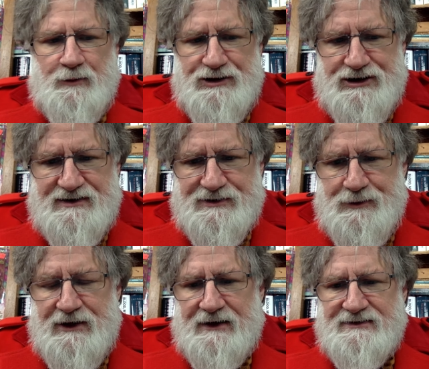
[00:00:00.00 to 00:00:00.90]
Rishi
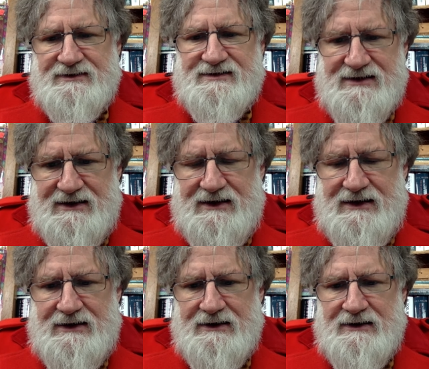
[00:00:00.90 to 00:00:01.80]
Sunak to
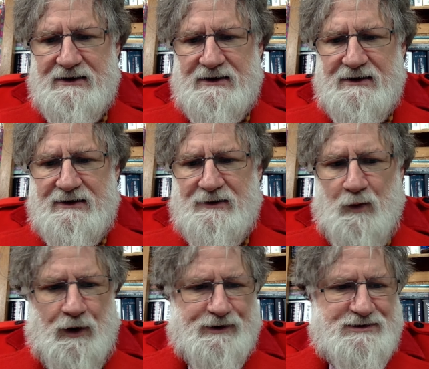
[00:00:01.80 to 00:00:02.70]
see
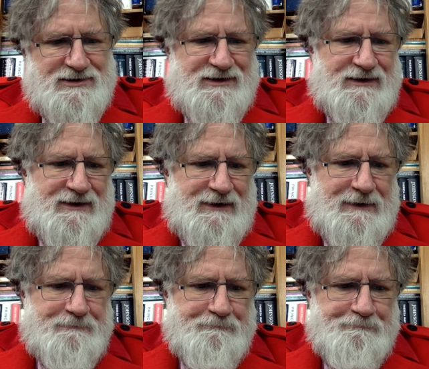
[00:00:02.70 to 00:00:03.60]
what
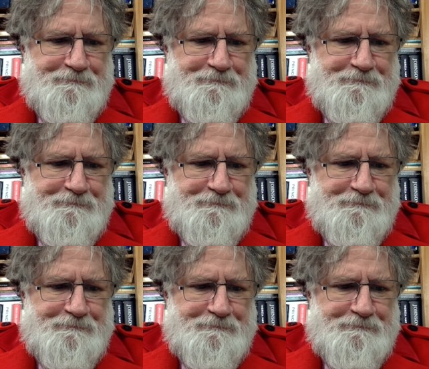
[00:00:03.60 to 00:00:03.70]
the